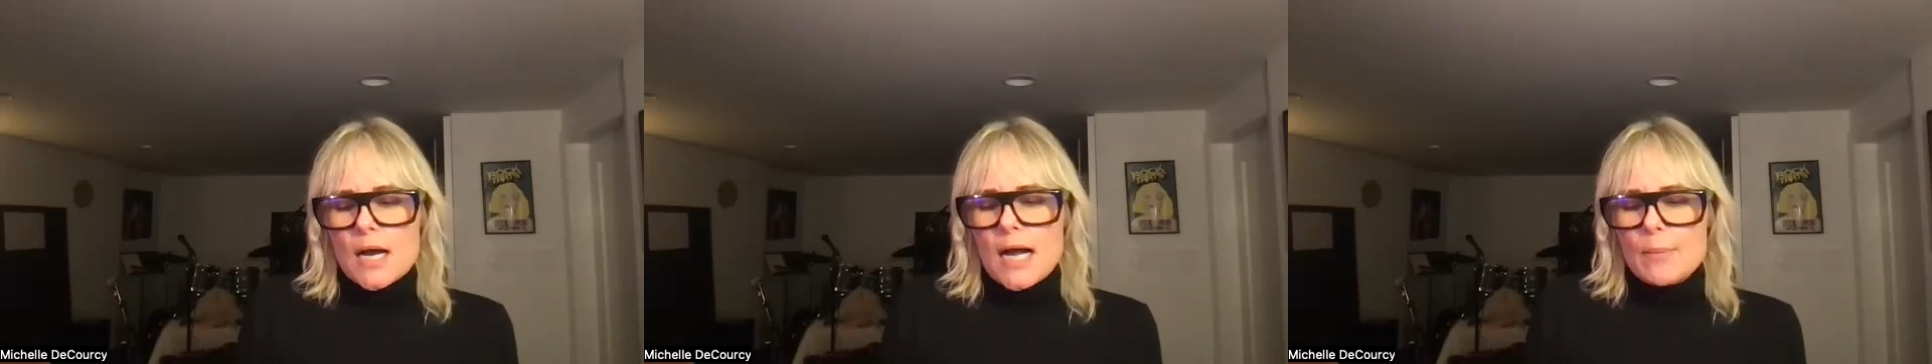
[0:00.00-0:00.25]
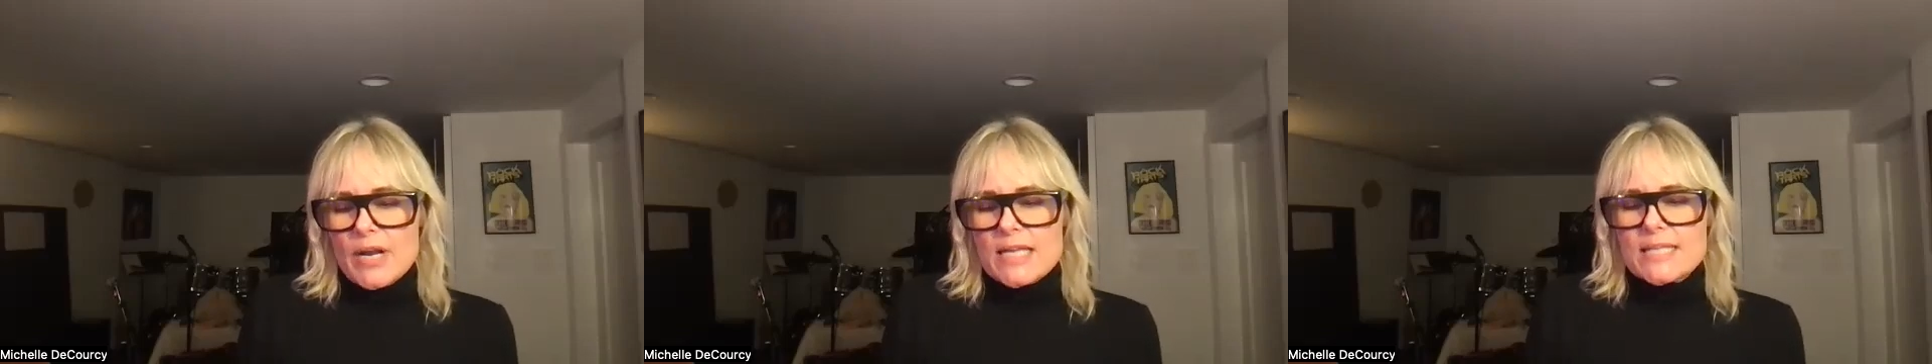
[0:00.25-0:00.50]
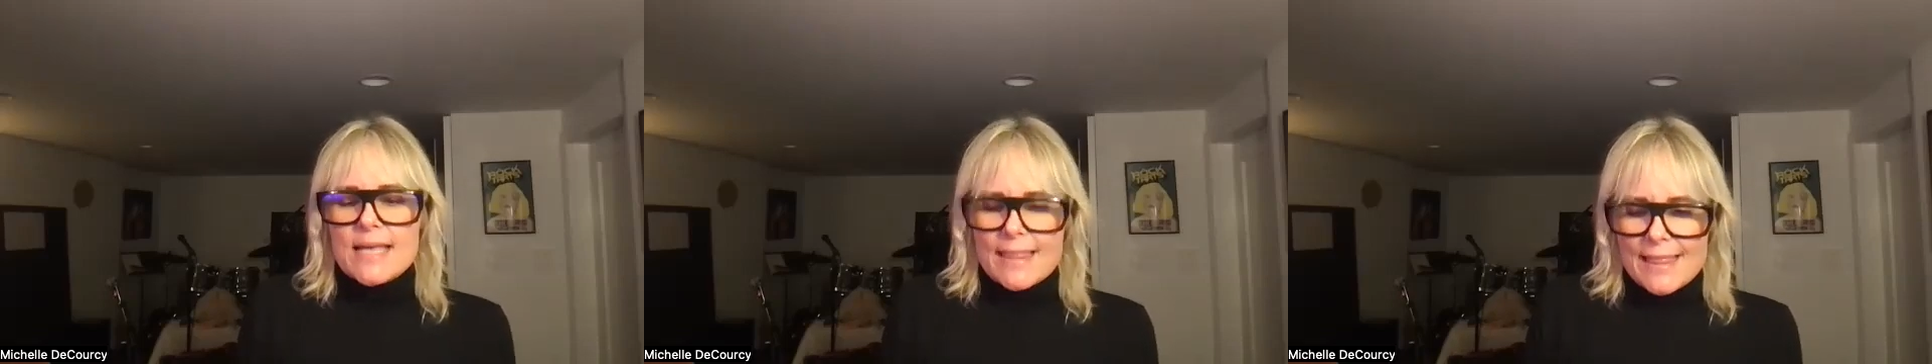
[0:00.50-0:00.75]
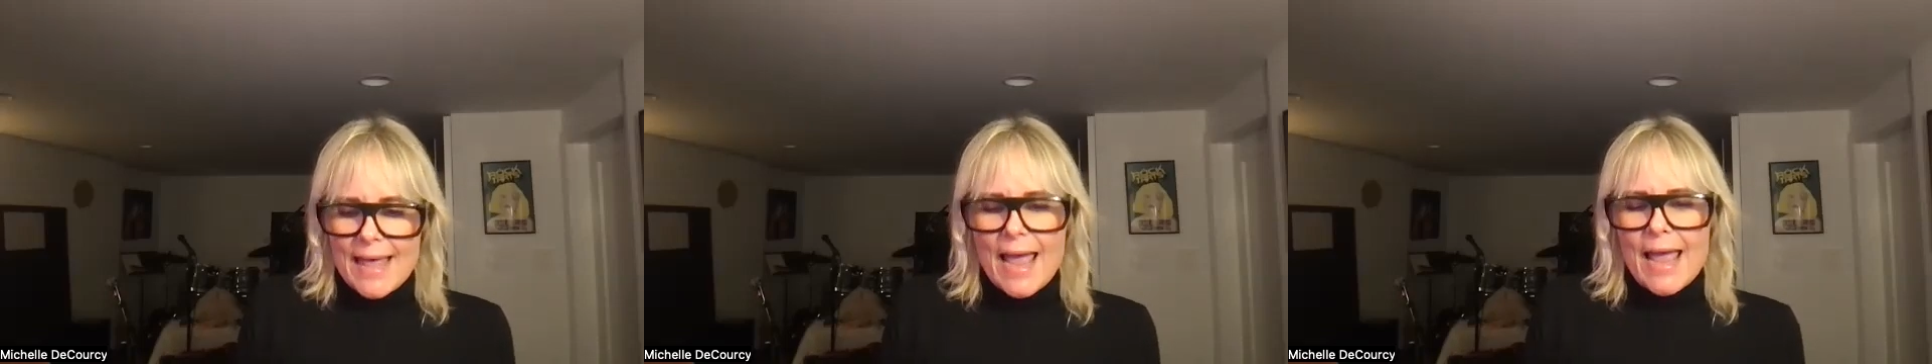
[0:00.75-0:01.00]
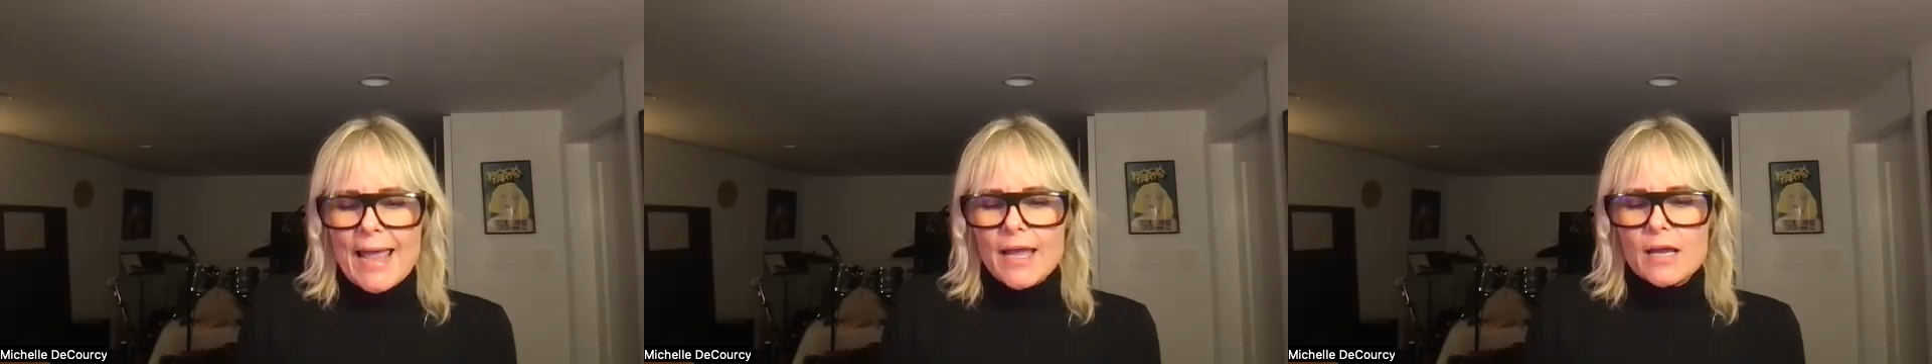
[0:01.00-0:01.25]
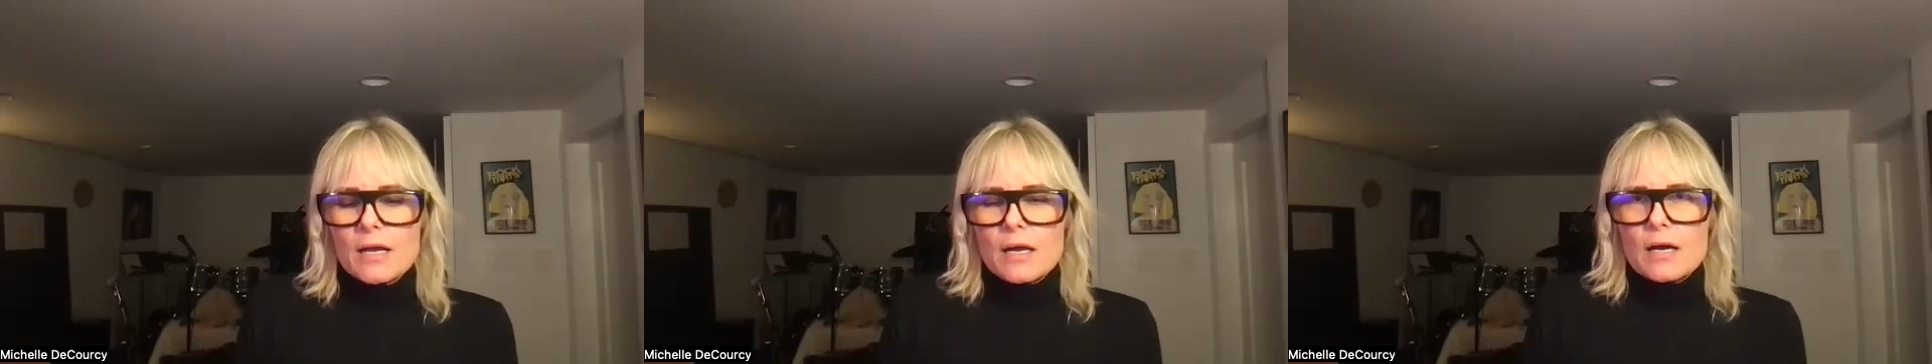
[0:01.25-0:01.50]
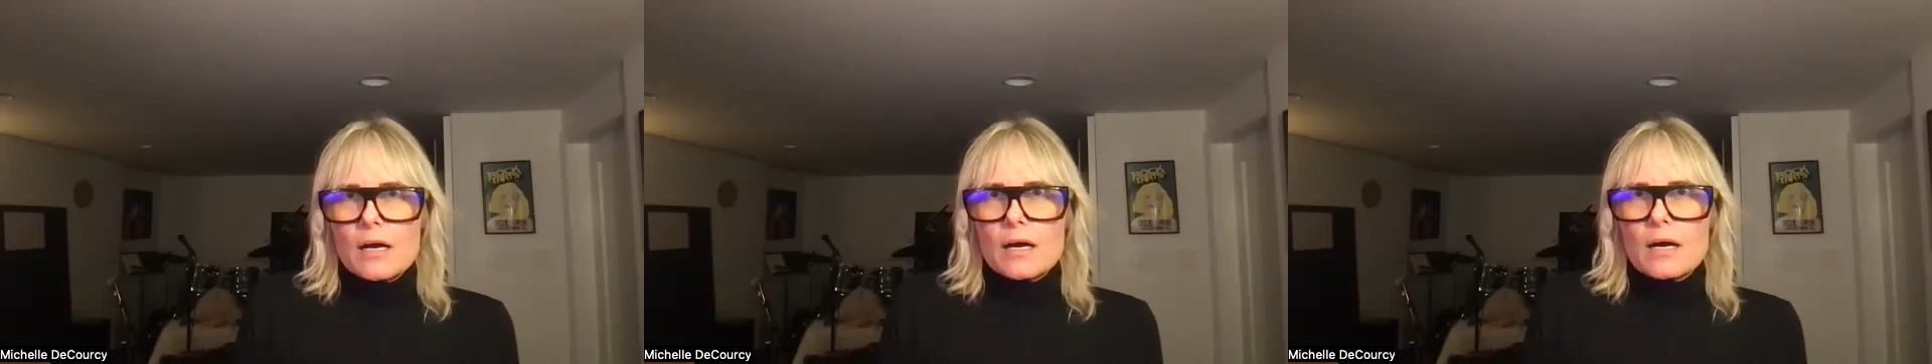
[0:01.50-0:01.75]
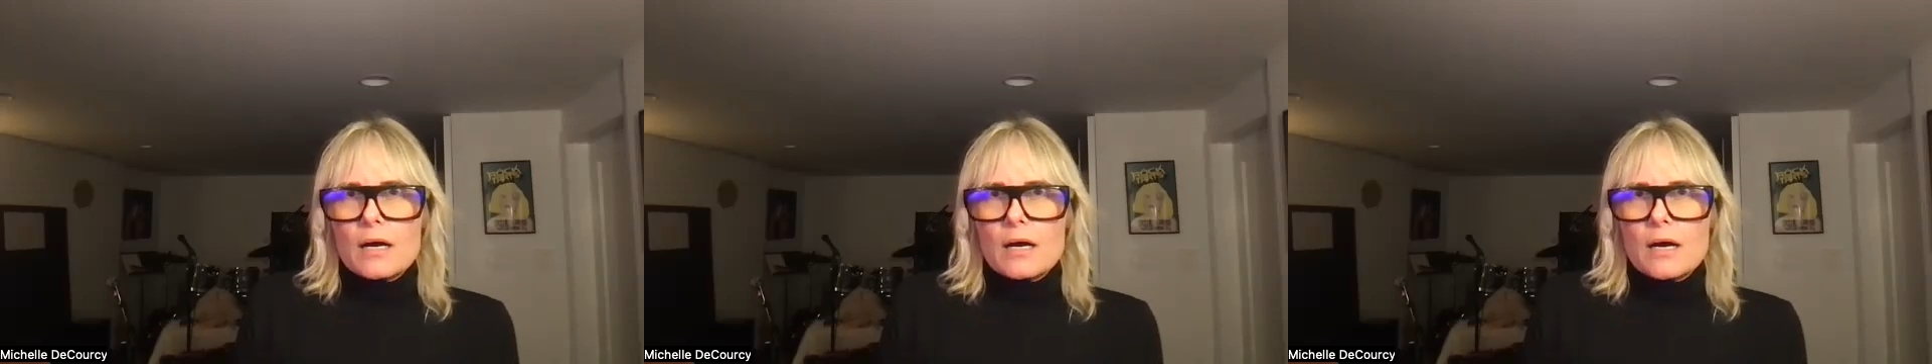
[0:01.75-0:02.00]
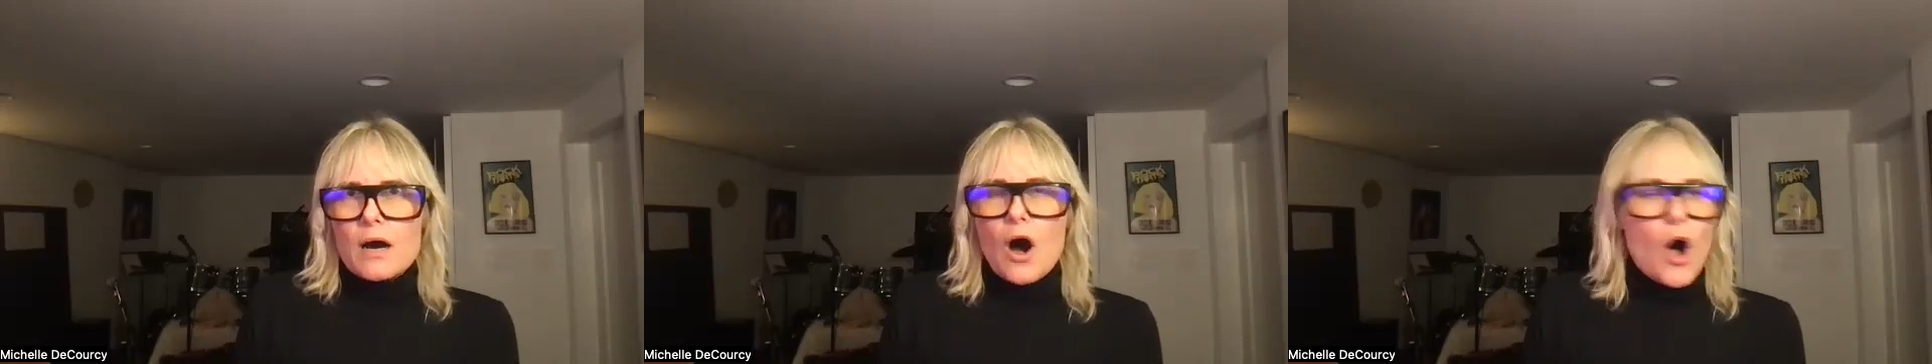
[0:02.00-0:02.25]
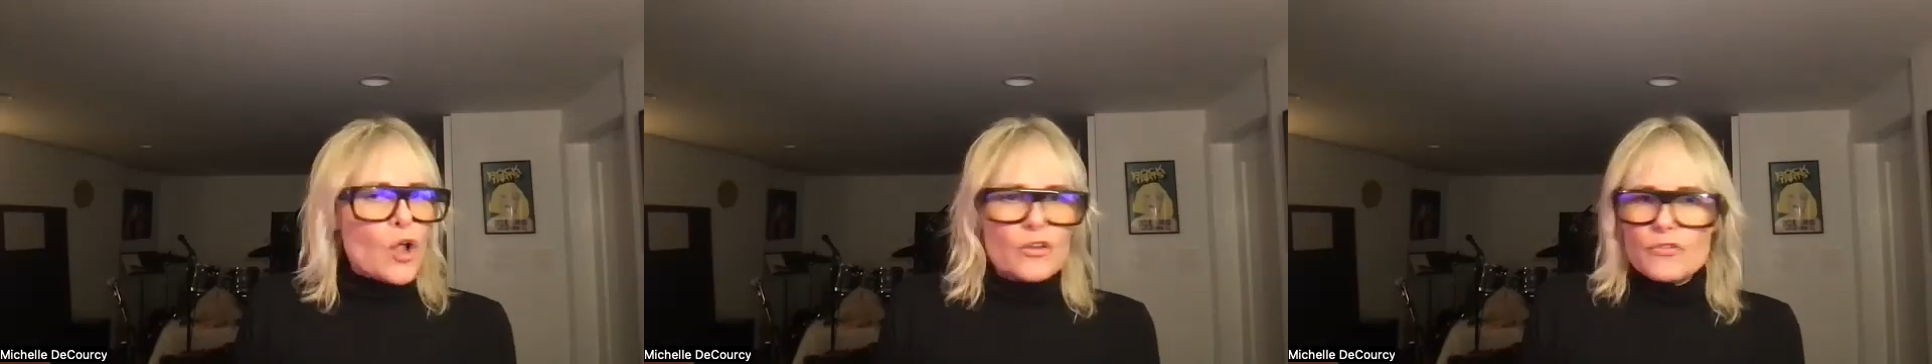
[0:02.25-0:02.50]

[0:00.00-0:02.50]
When I say they, all